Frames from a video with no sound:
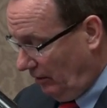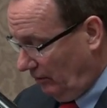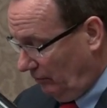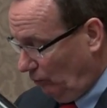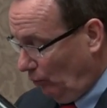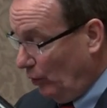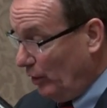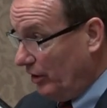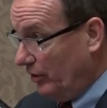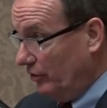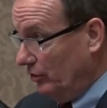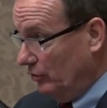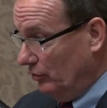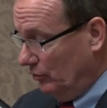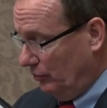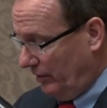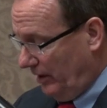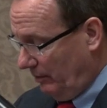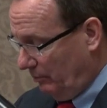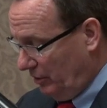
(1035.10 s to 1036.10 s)
with
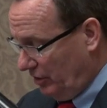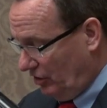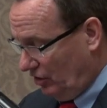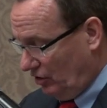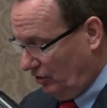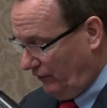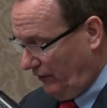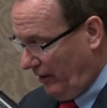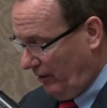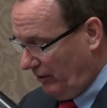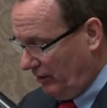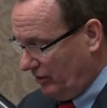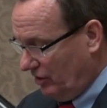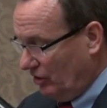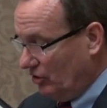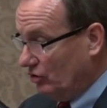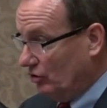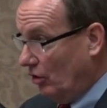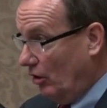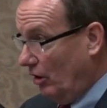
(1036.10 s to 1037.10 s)
you that Mrs. Ferris
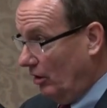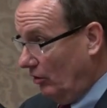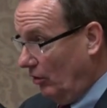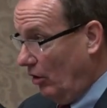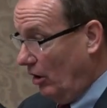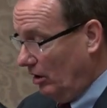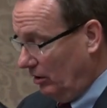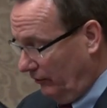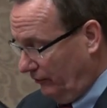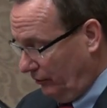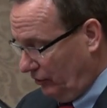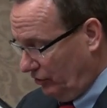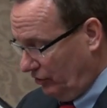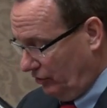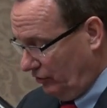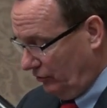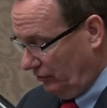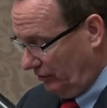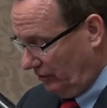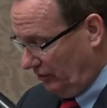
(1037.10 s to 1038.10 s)
has taught all of her
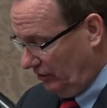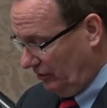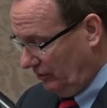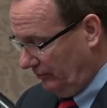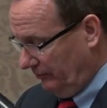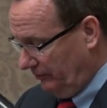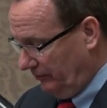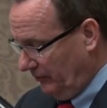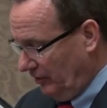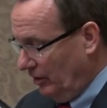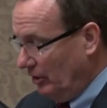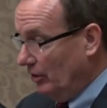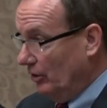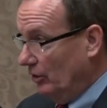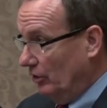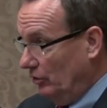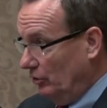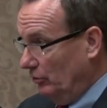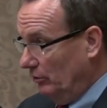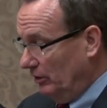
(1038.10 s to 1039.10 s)
students.
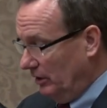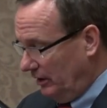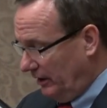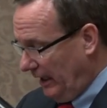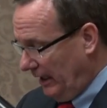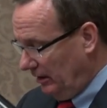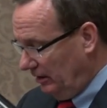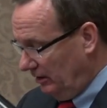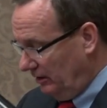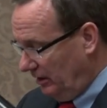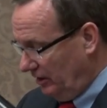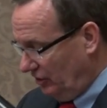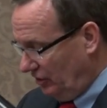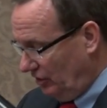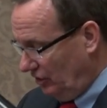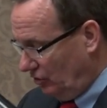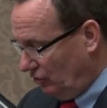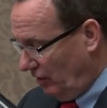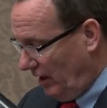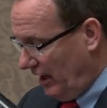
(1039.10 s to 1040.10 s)
You indicated that
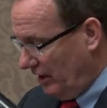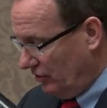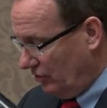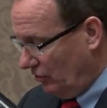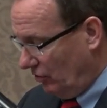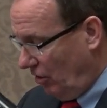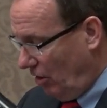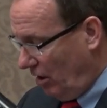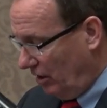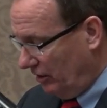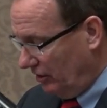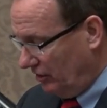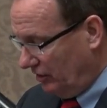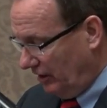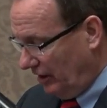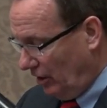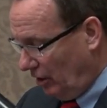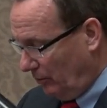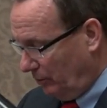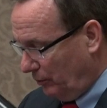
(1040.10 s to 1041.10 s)
she tries her hardest
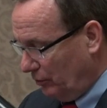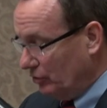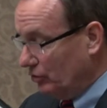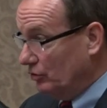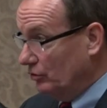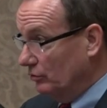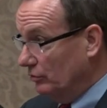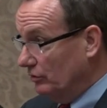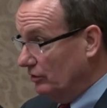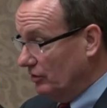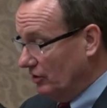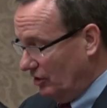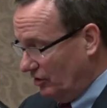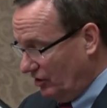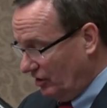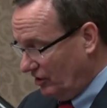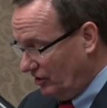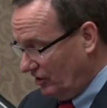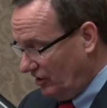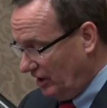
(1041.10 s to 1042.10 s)
to help her students
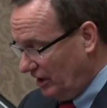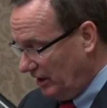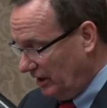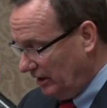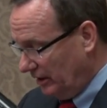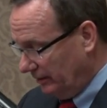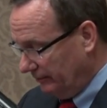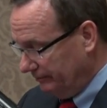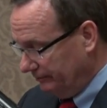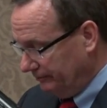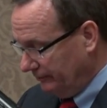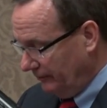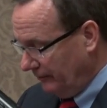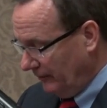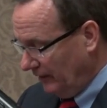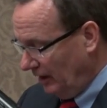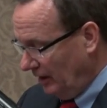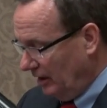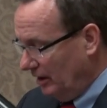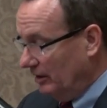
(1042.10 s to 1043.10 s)
succeed.
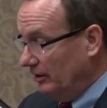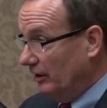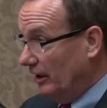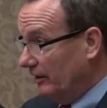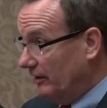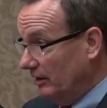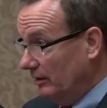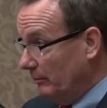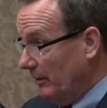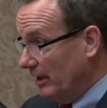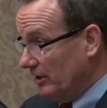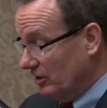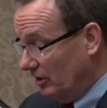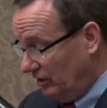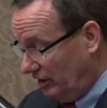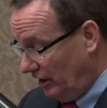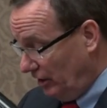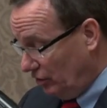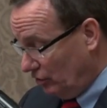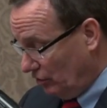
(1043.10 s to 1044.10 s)
Nothing makes a
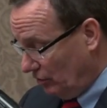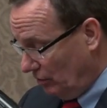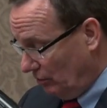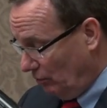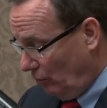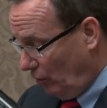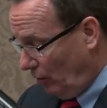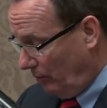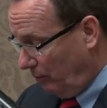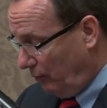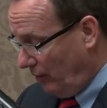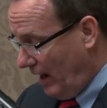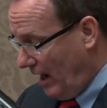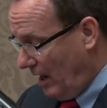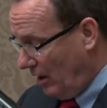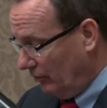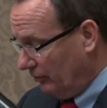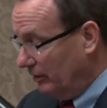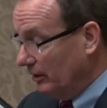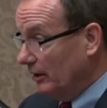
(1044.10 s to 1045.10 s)
teacher more
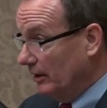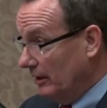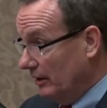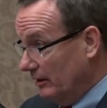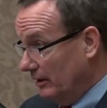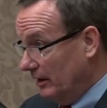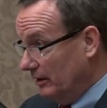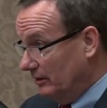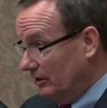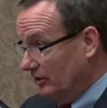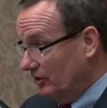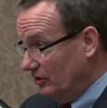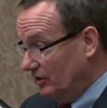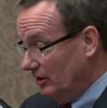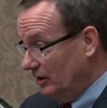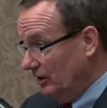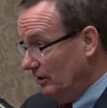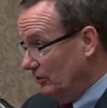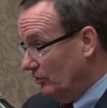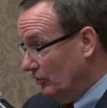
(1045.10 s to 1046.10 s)
proud than to
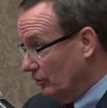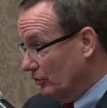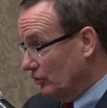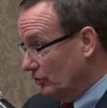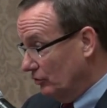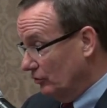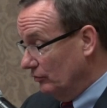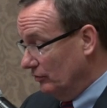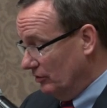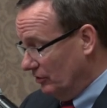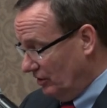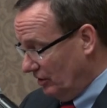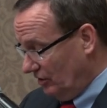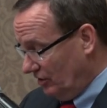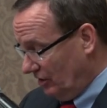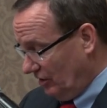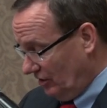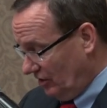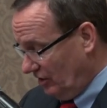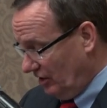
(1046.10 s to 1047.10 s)
see their students
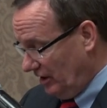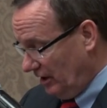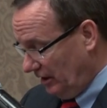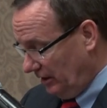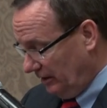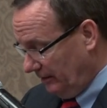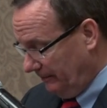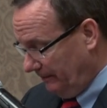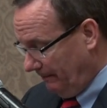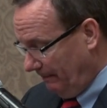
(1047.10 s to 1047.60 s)
succeed.